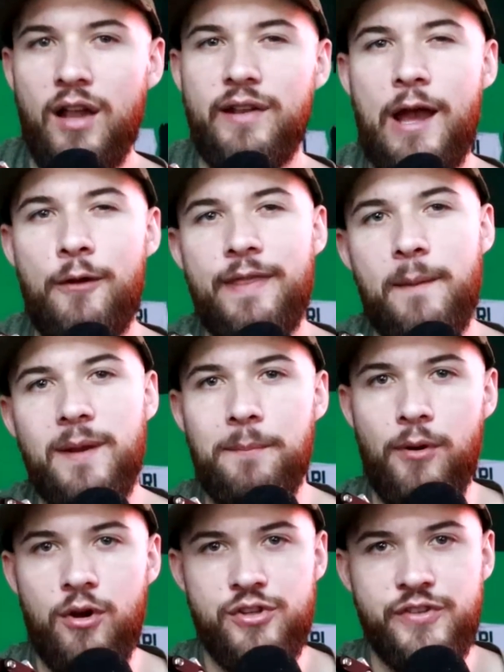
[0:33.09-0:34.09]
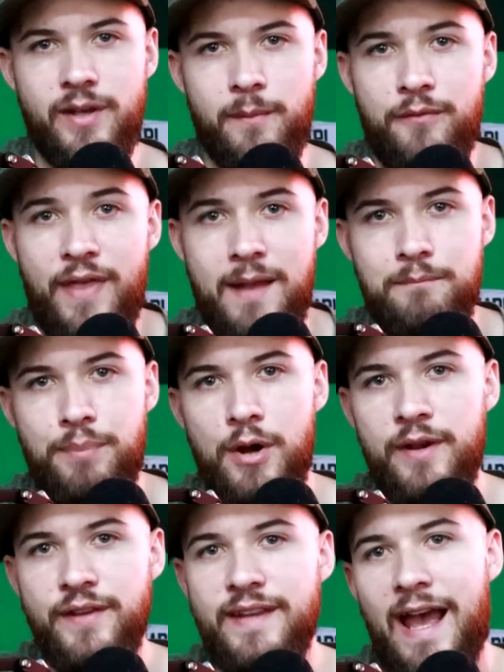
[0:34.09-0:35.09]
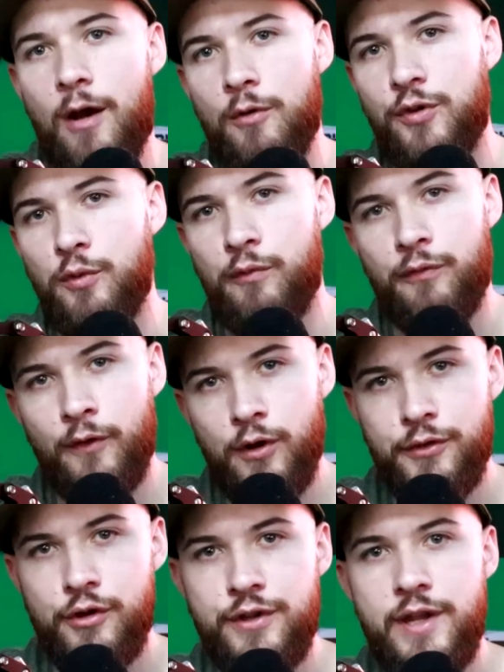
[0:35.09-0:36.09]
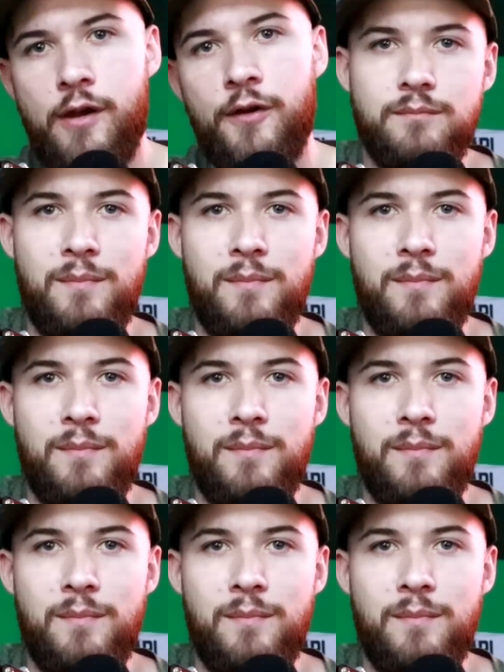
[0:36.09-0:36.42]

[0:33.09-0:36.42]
allowing them to push some of that bonus out to further years,